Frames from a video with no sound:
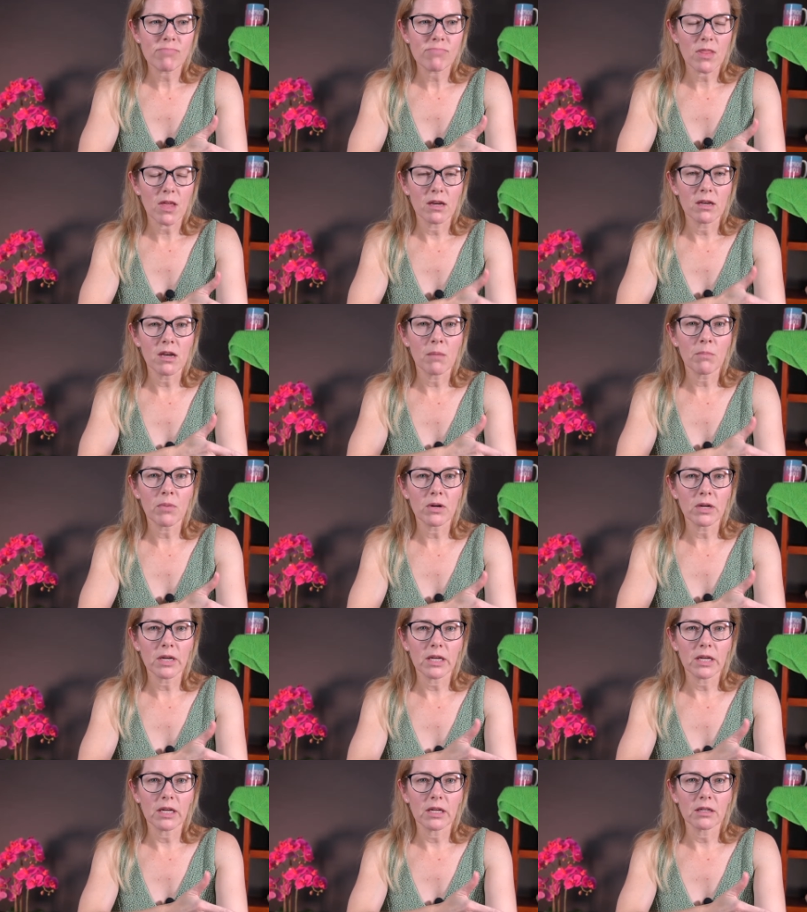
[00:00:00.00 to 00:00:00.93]
number
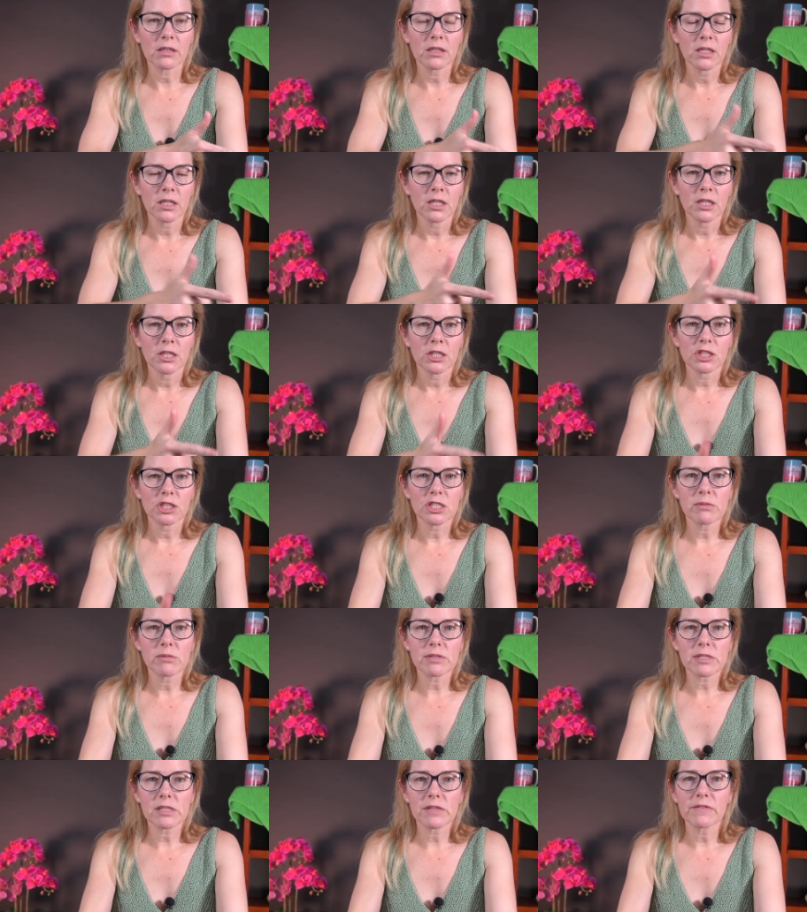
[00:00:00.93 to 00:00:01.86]
knitting, she
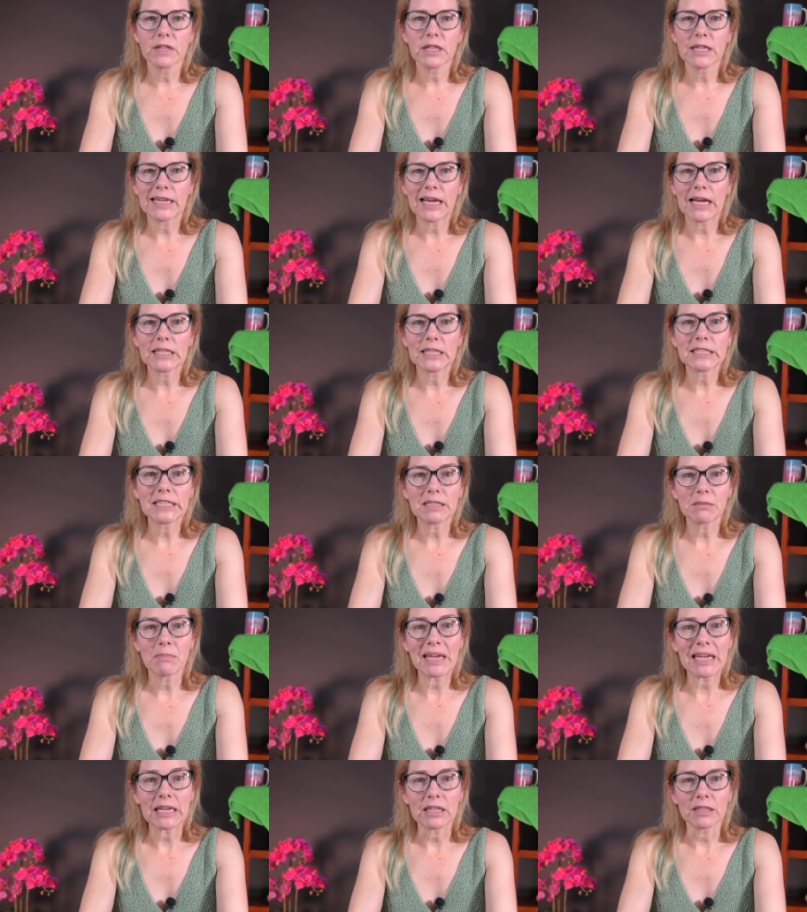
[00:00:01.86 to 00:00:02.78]
was living in ELIOT,
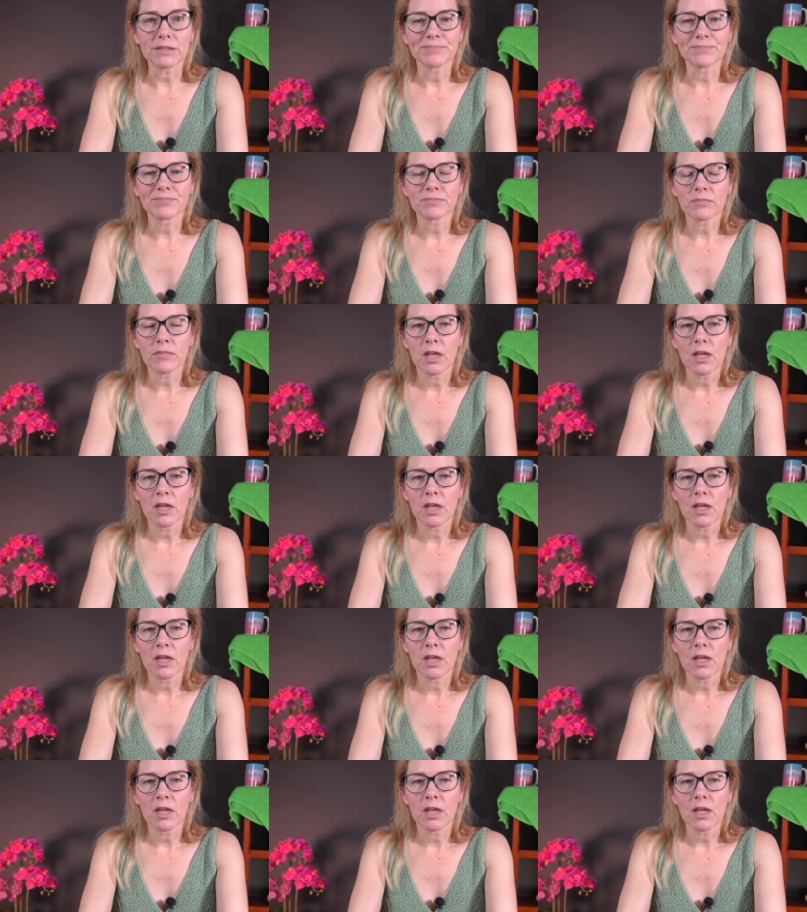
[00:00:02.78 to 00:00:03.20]
Maine.